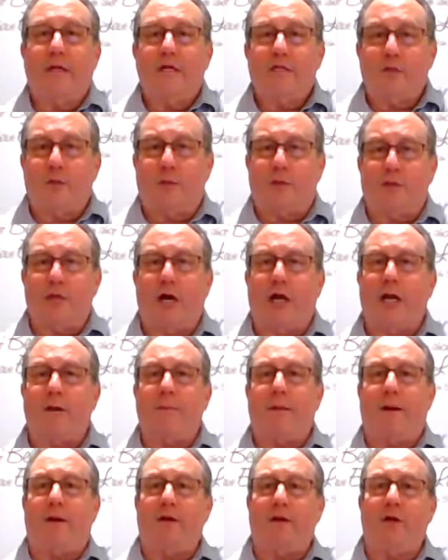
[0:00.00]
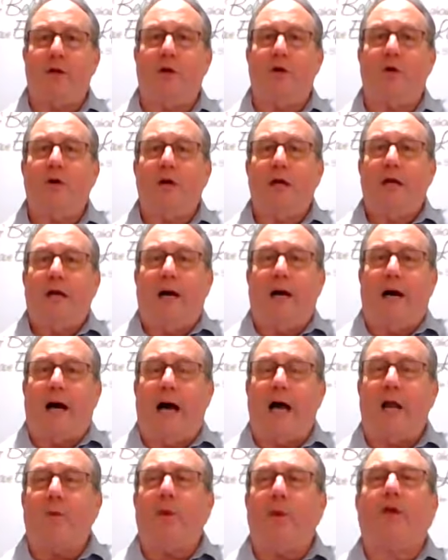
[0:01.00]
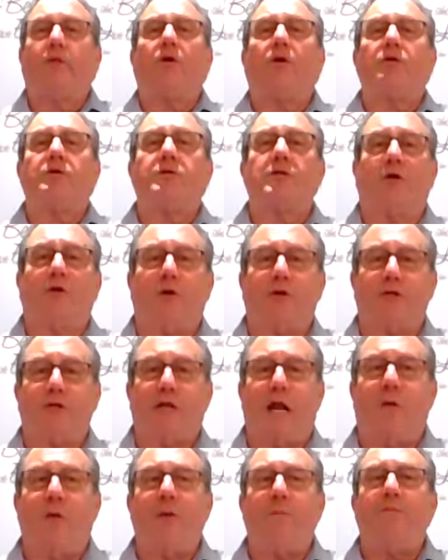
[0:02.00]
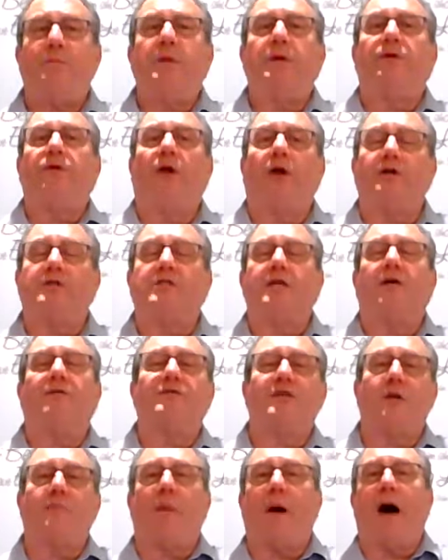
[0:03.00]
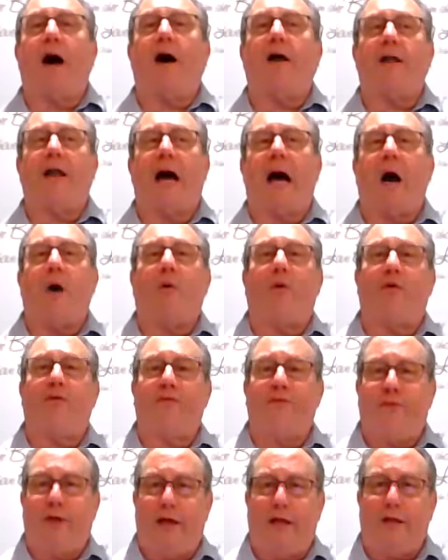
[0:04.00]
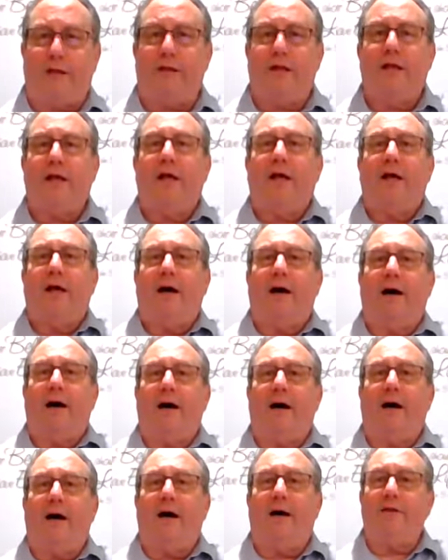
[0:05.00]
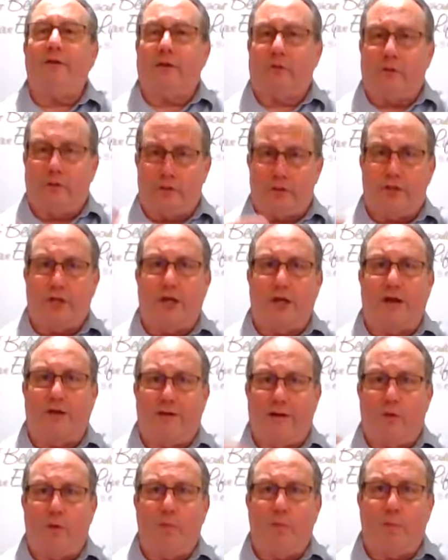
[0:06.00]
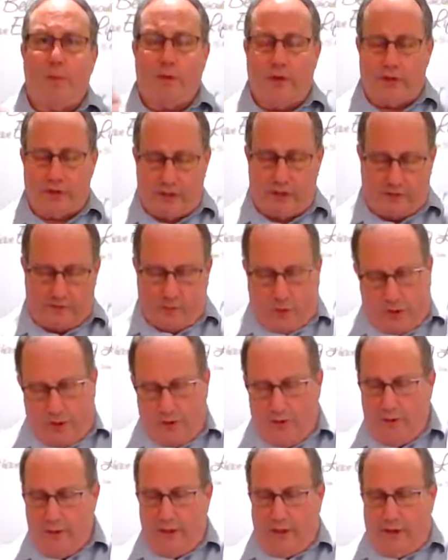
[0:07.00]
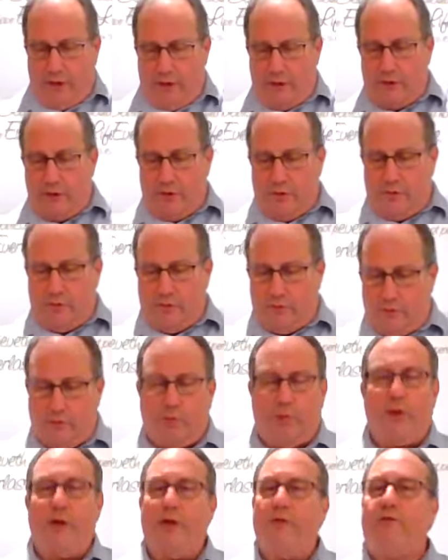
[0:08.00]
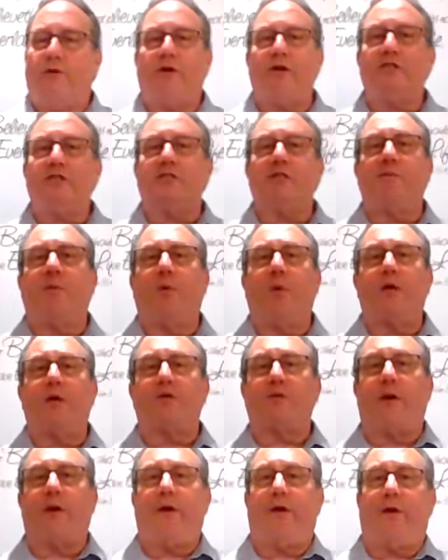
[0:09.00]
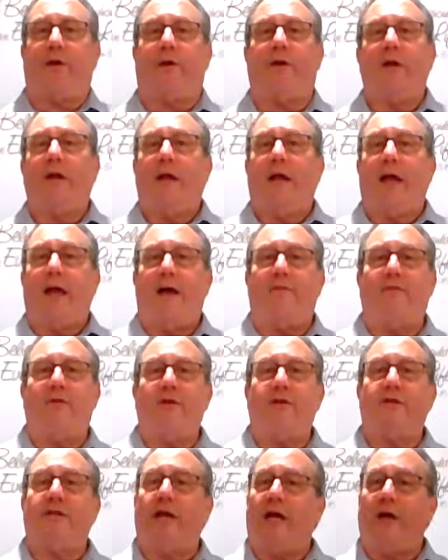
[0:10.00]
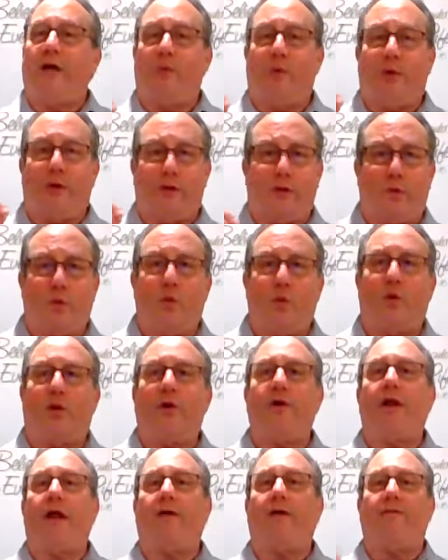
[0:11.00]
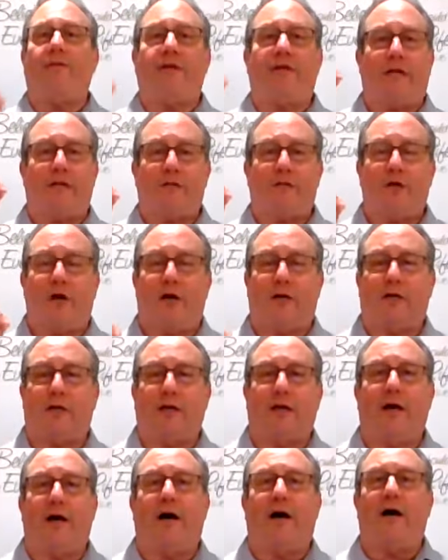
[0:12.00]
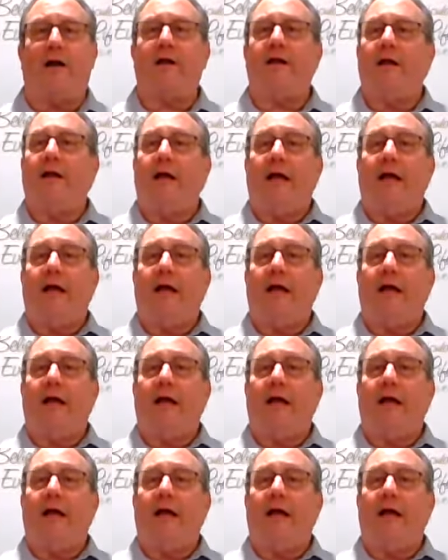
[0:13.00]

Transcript: So we're talking about, you know, how do we grow as a Christian? How do we build ourselves up on our faith uh, in the Christian life? How do we build ourselves? Well, here's three very simple ways right here. Every day, read the word. Every day, talk to God.